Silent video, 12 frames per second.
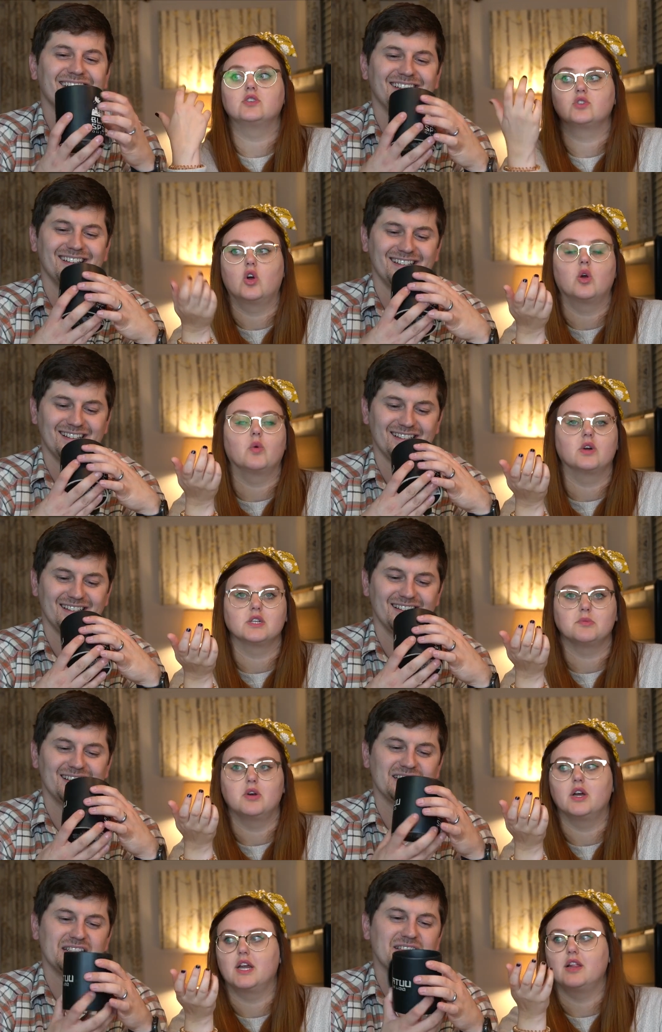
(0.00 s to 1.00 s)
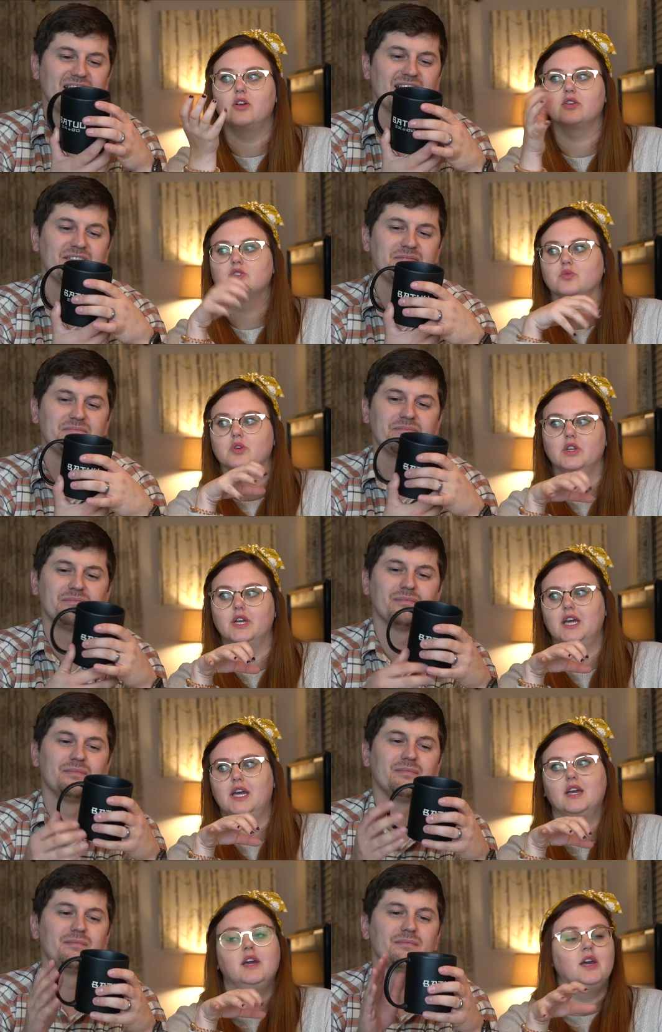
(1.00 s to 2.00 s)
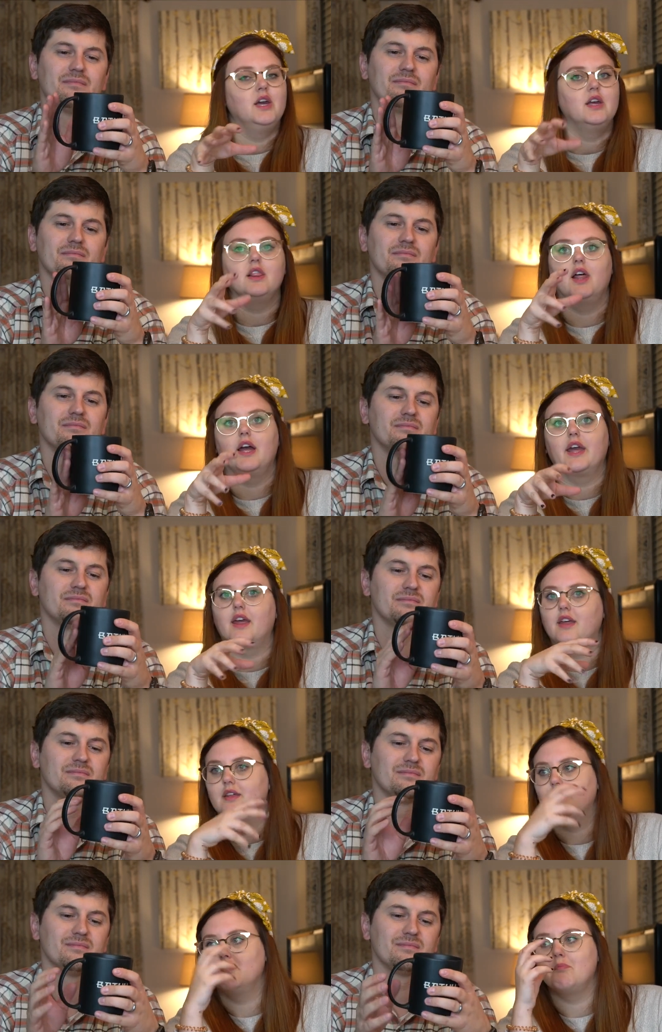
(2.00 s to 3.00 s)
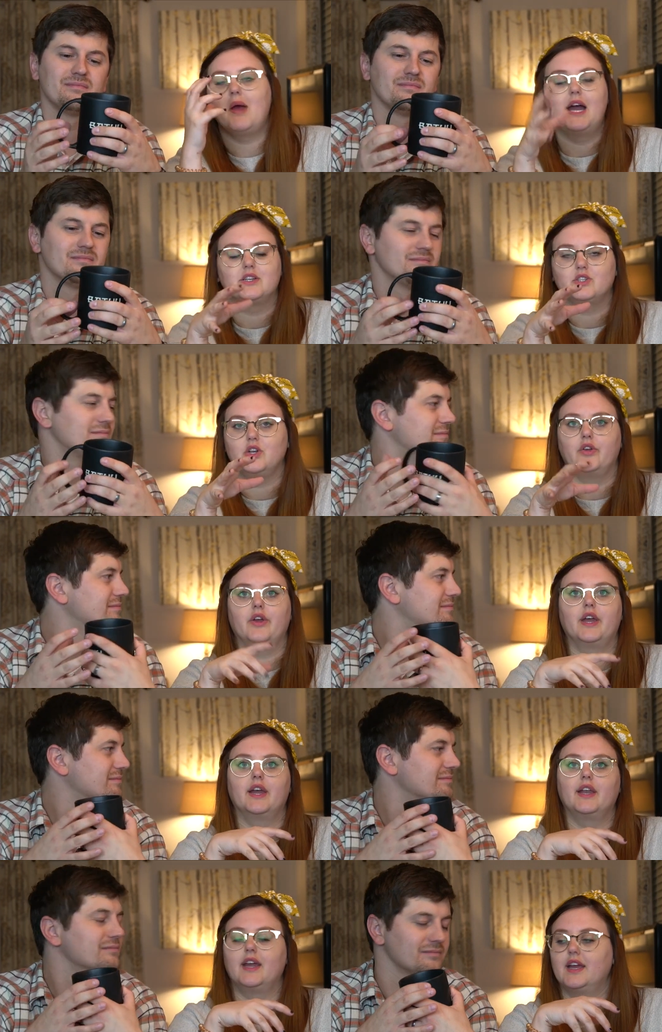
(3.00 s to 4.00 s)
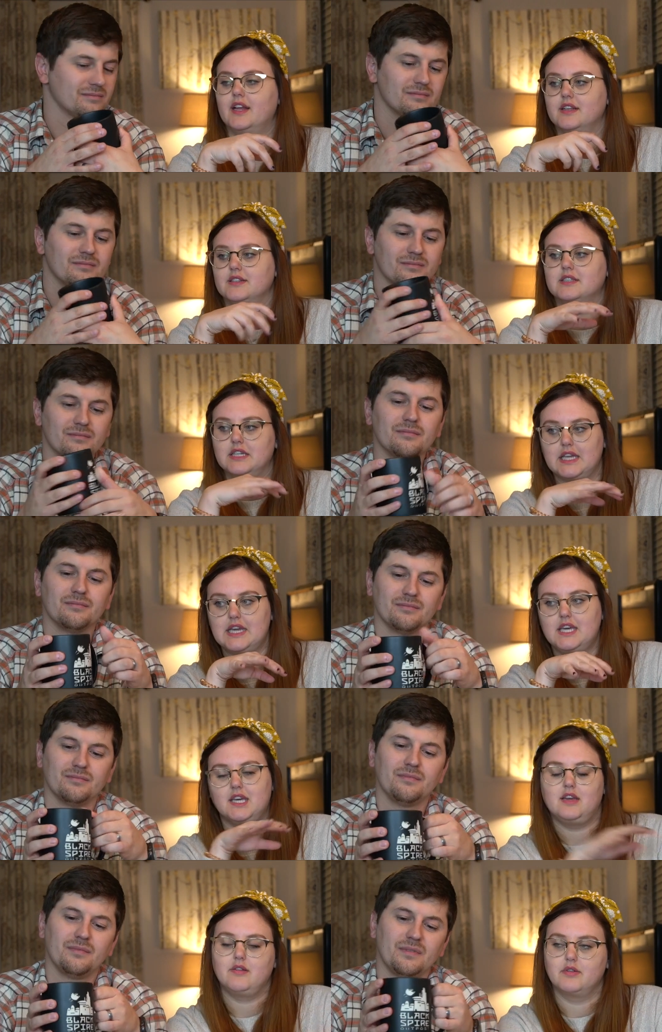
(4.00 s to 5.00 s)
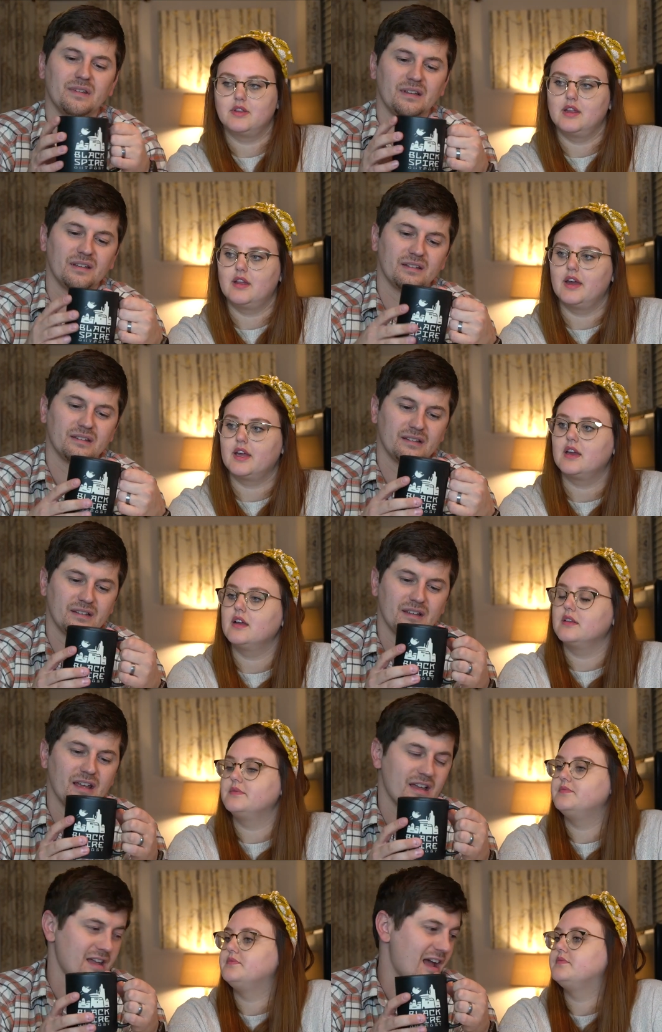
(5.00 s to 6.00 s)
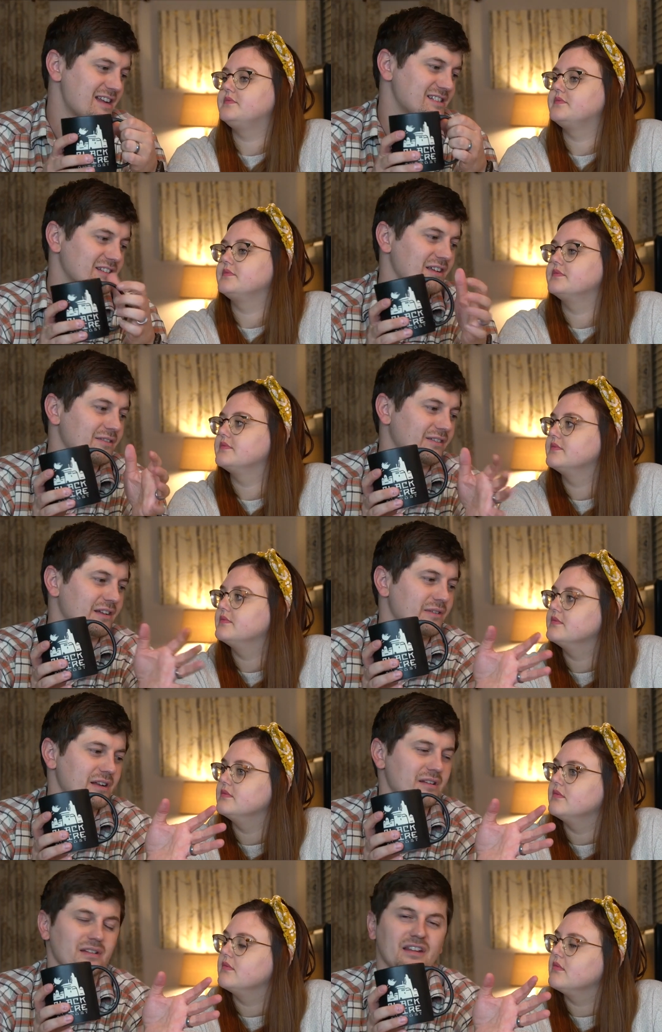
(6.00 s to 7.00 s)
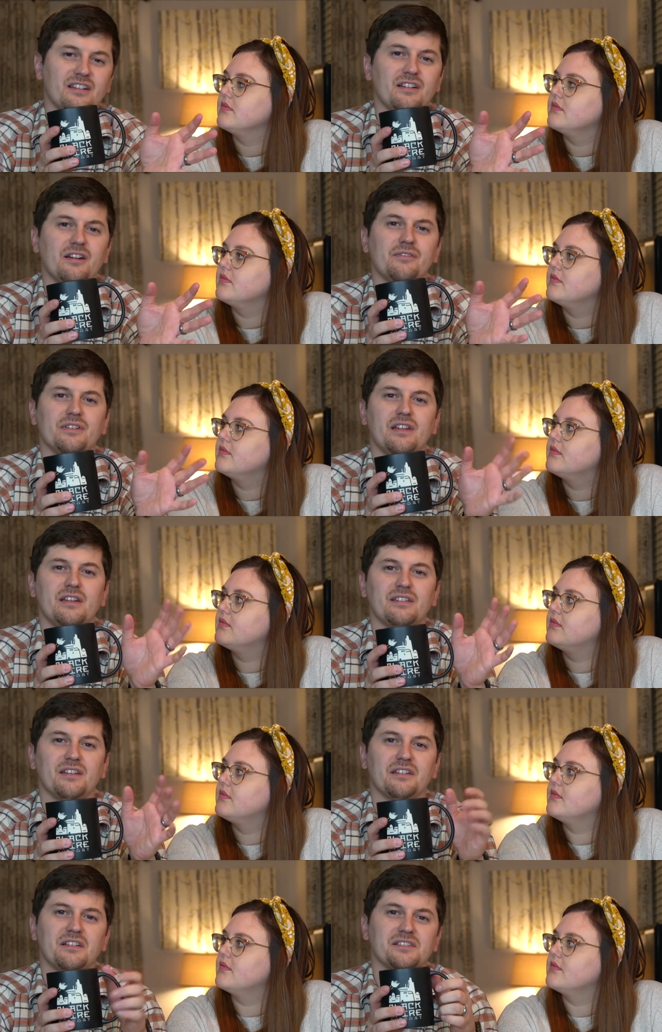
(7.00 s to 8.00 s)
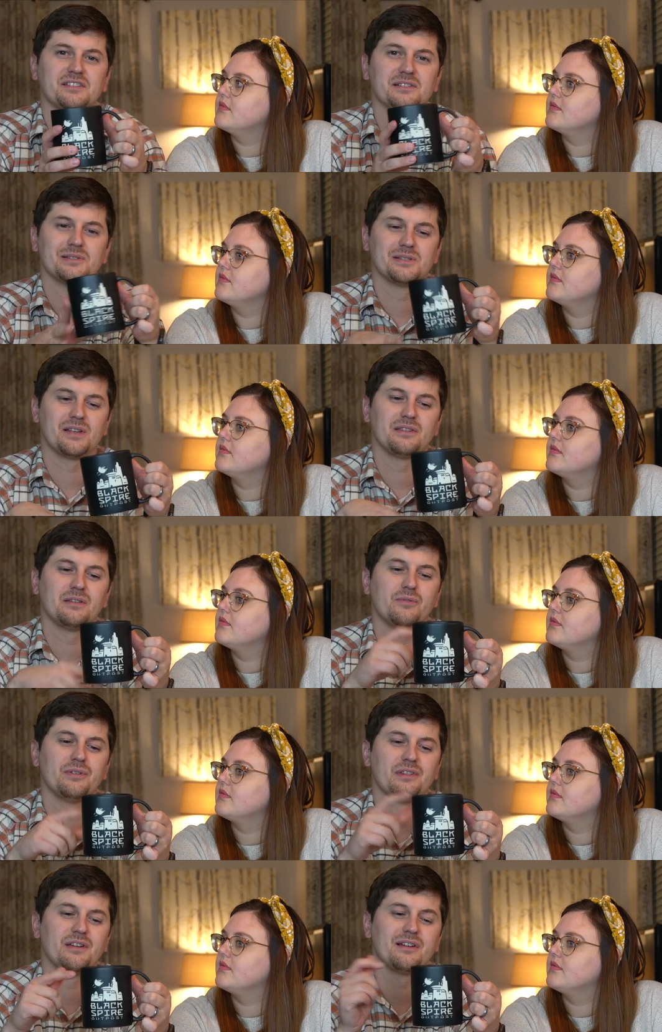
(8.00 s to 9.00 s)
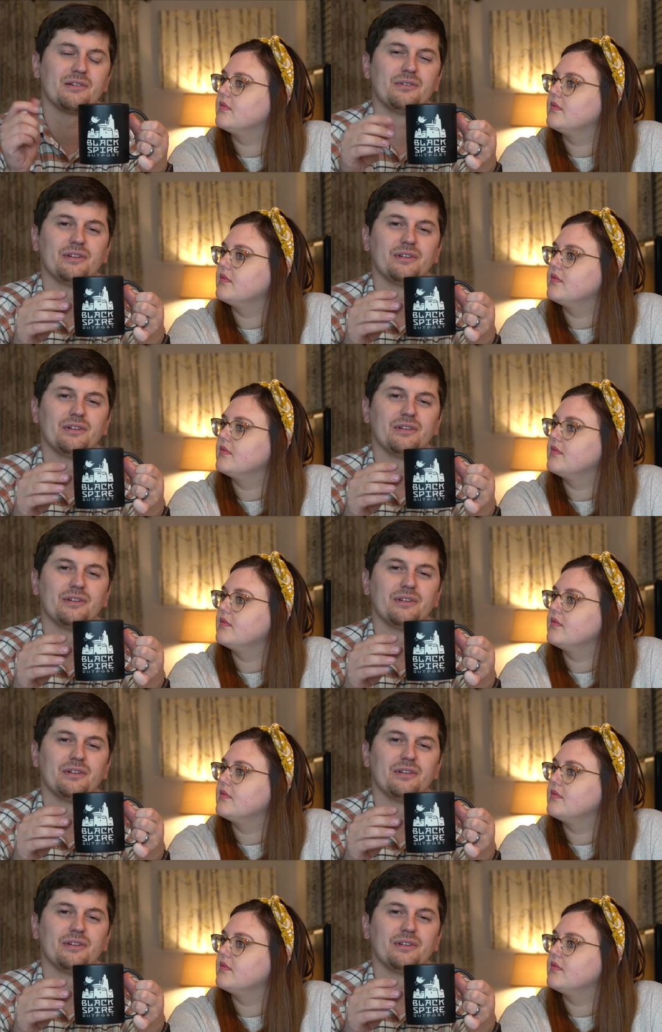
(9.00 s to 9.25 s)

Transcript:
Speaker 1: Star Wars mug. It looks yeah. really like masculine and sleek. I really like it.
Speaker 2: Actually, if like we didn't end up with anything else, this was like the one thing I